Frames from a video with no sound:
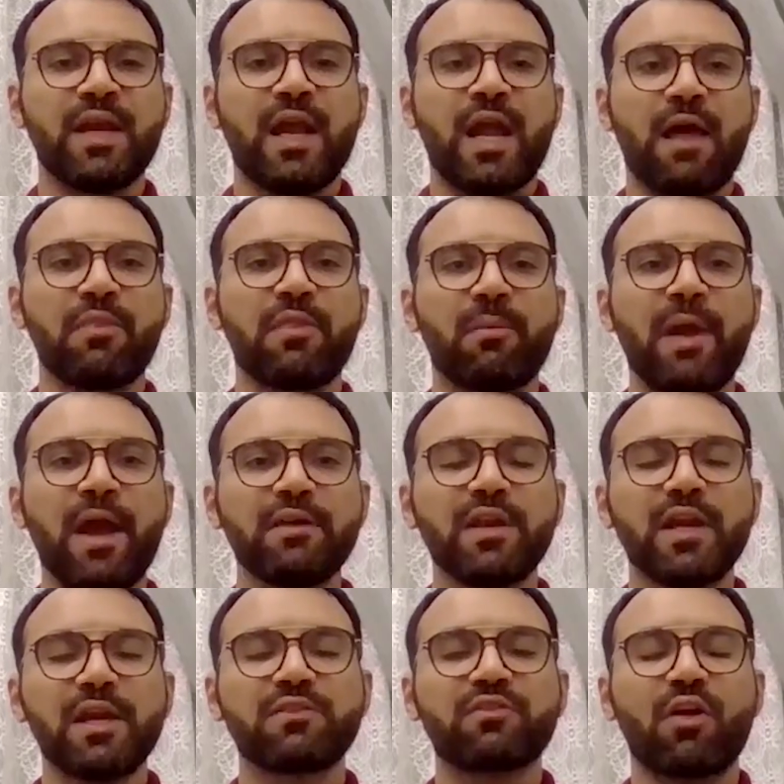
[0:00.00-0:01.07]
And the
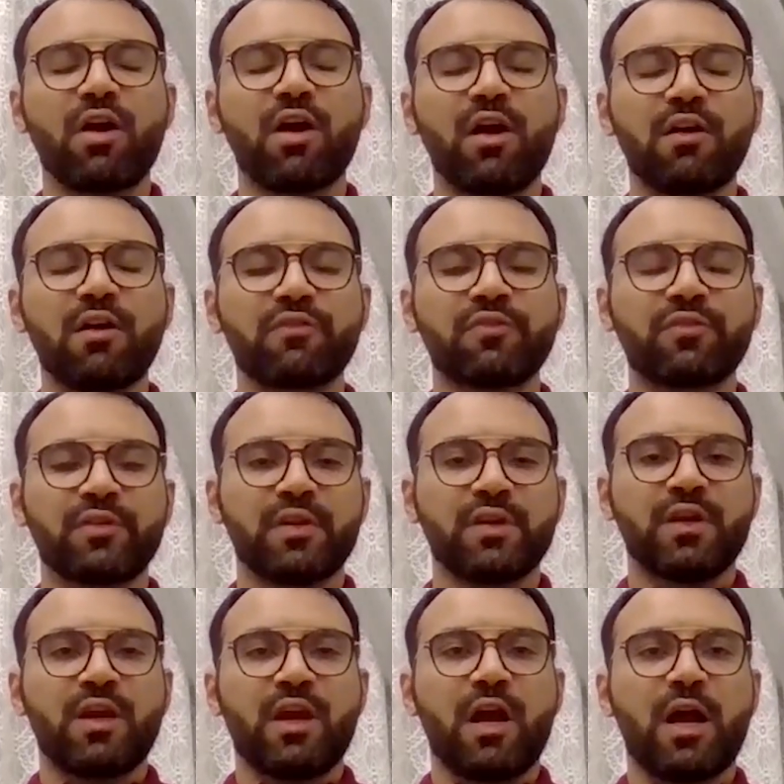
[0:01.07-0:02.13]
mandate of
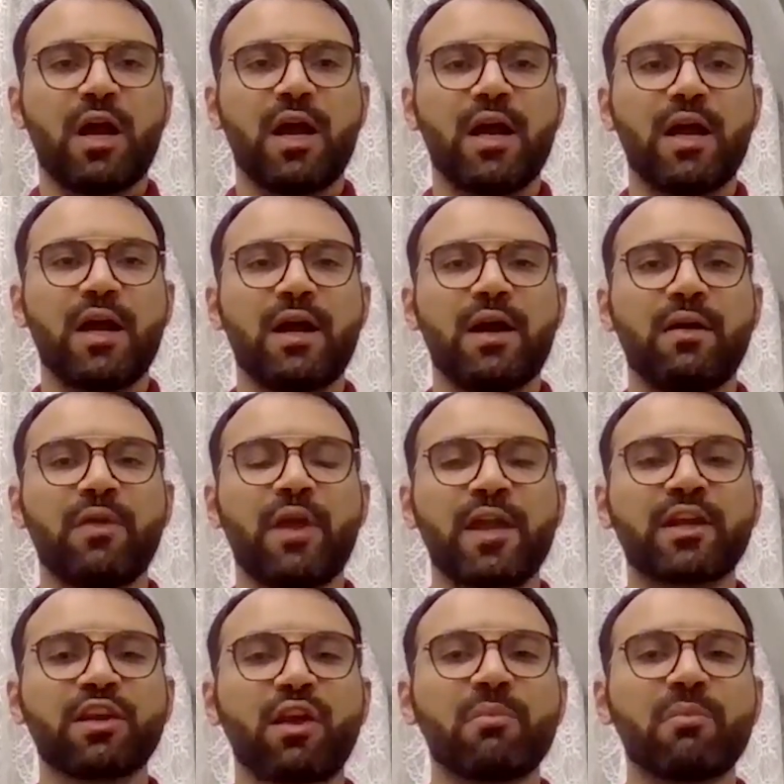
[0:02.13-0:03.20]
the
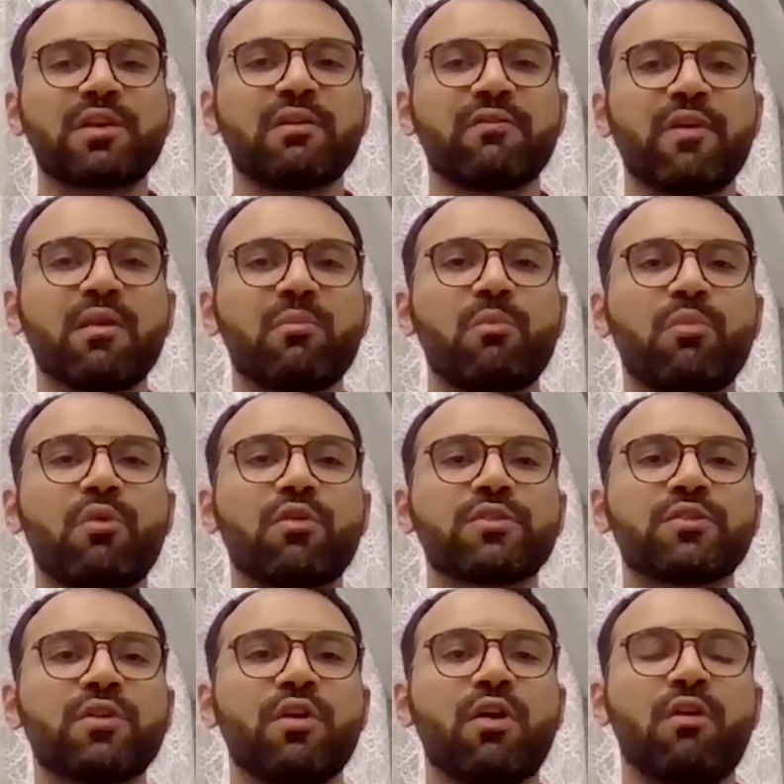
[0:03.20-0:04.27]
Economic Development
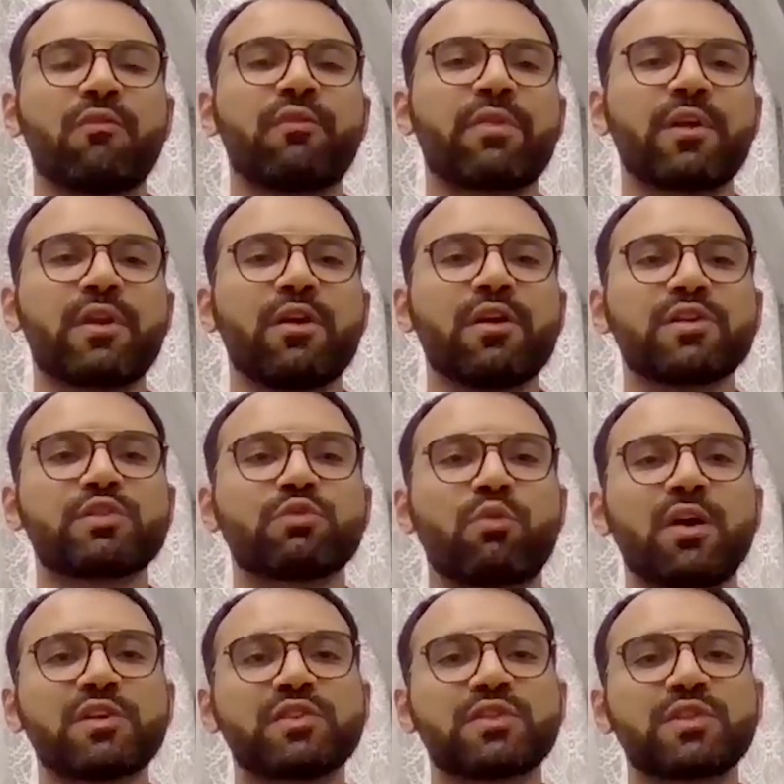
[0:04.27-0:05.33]
Board over the years
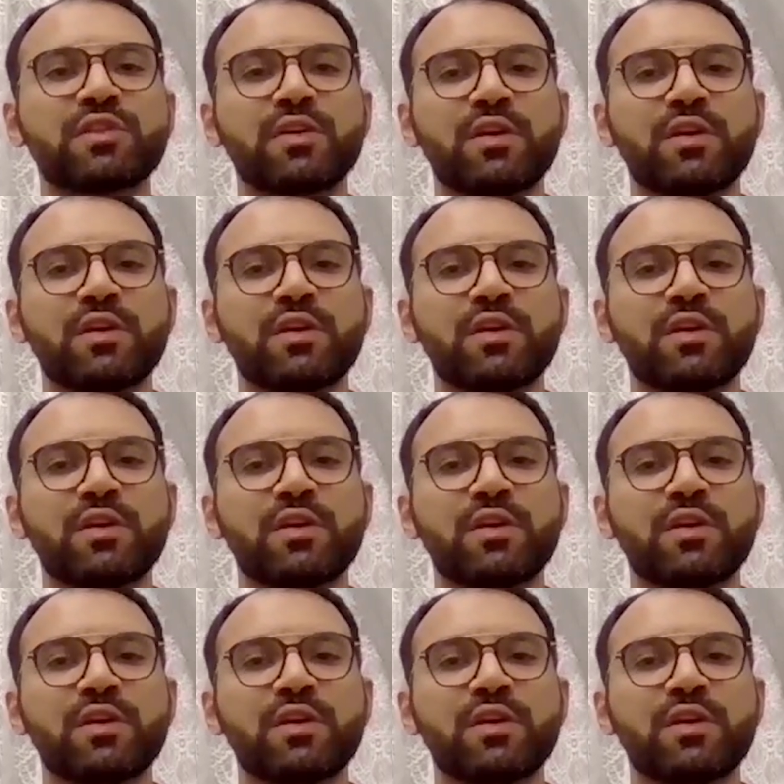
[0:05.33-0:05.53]
was